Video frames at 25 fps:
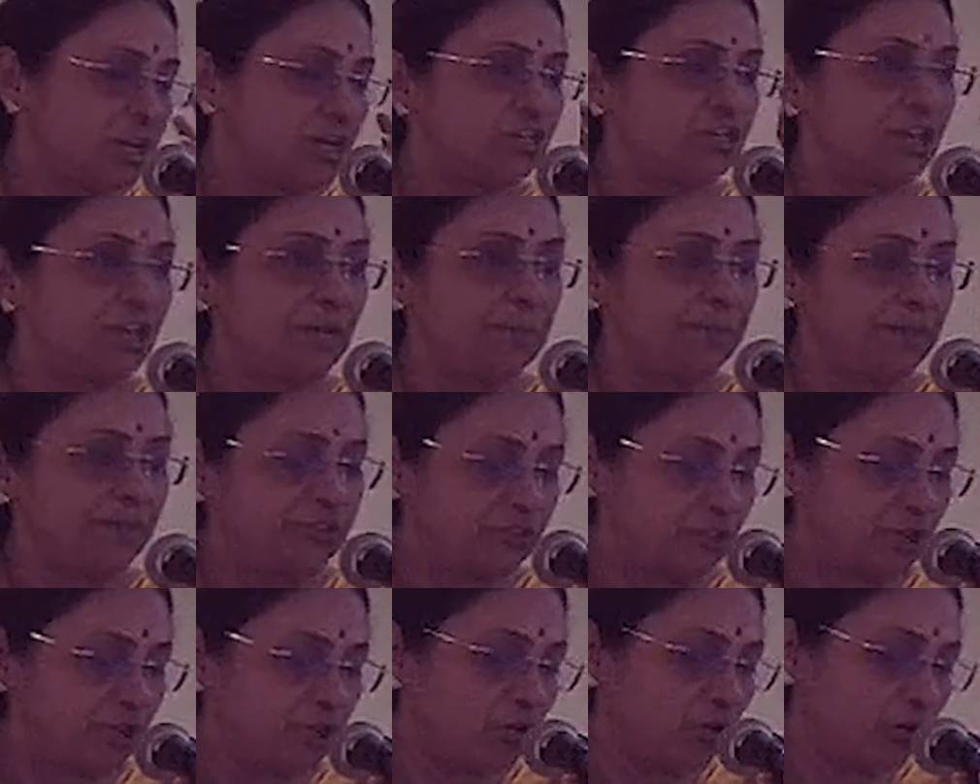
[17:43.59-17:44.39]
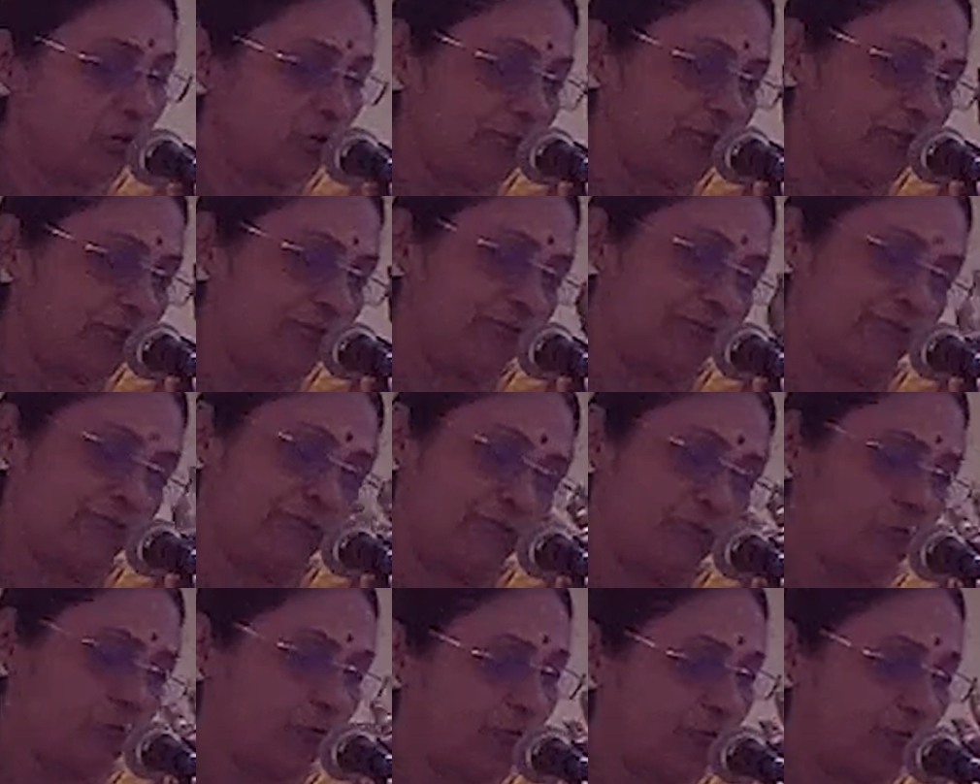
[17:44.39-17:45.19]
shall be 3 or
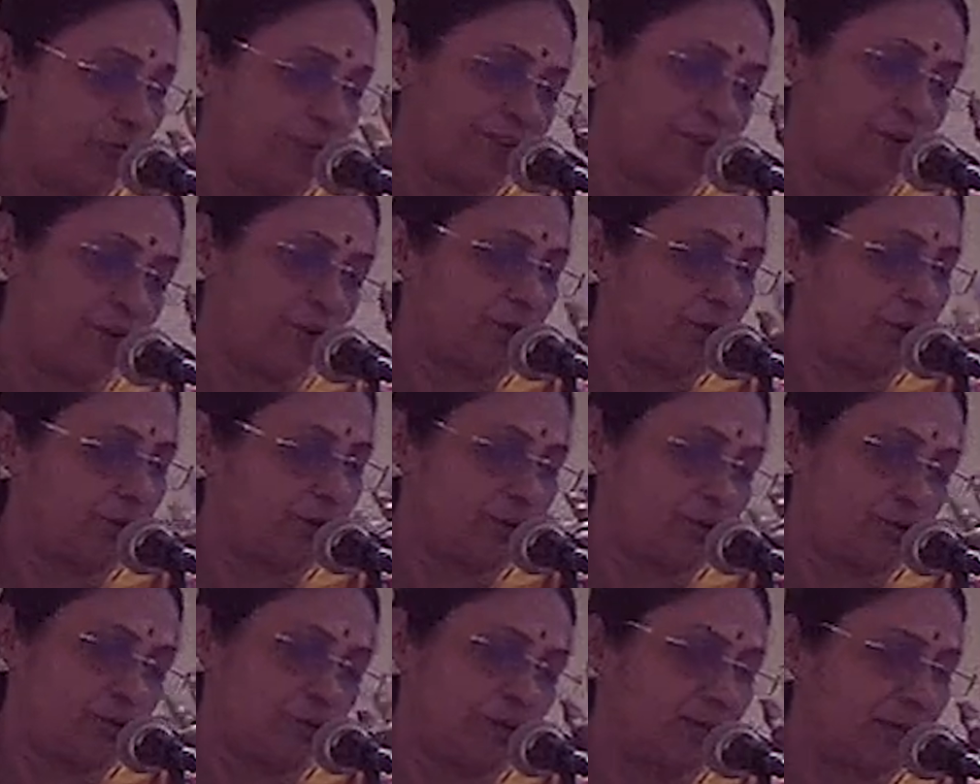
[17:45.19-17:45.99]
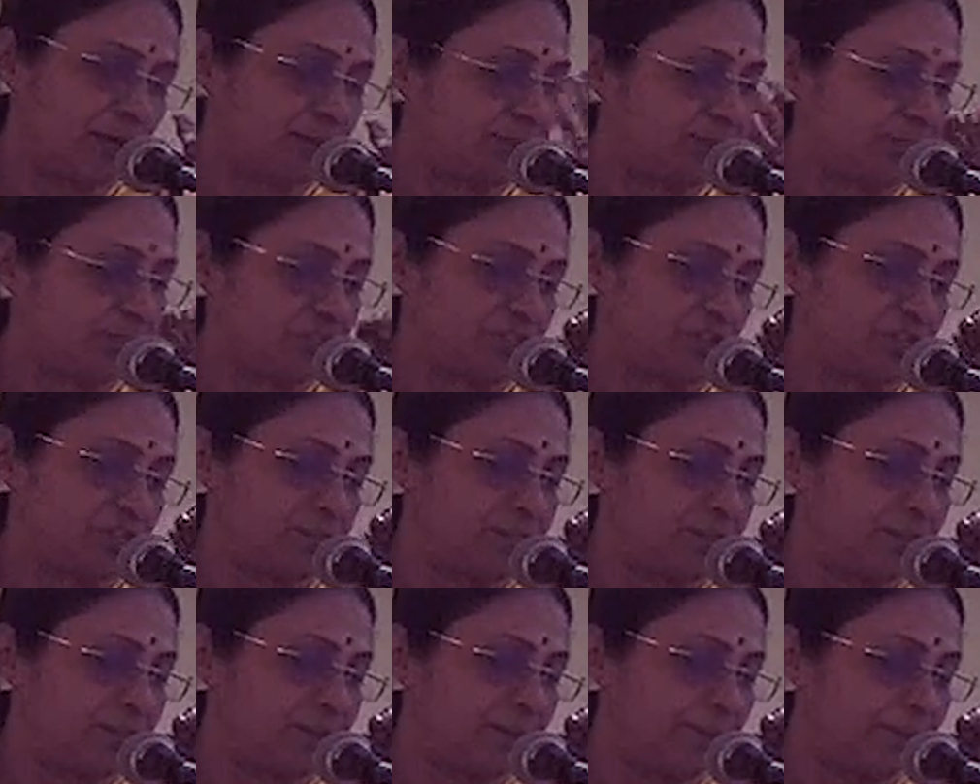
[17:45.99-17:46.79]
4 feet according to the
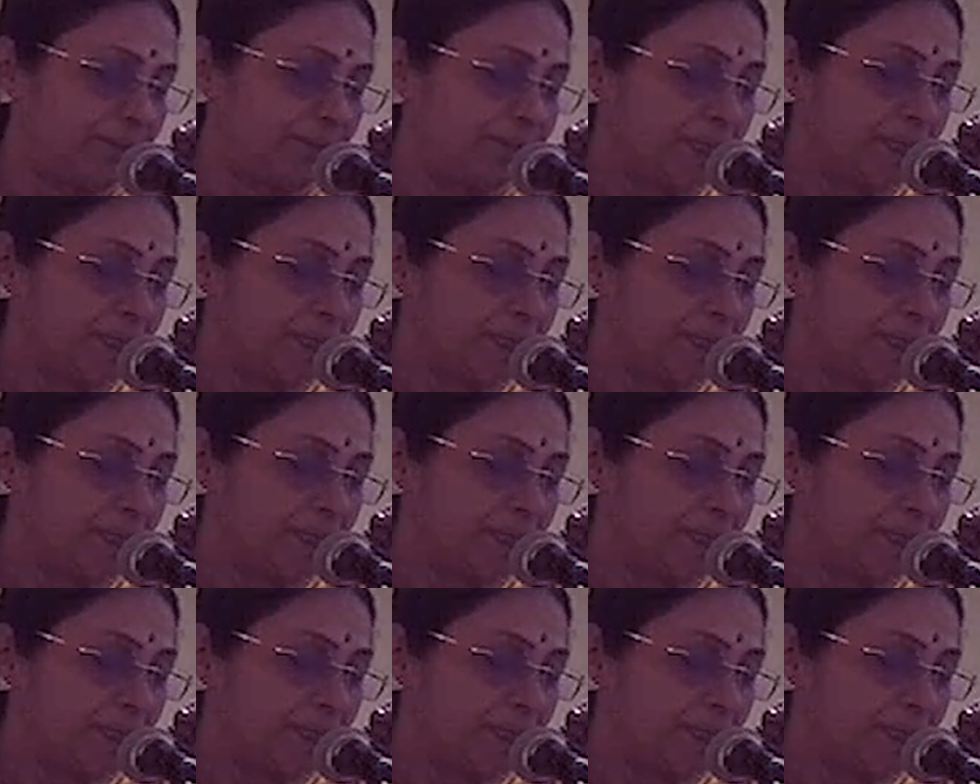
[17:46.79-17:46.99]
Arthashastra.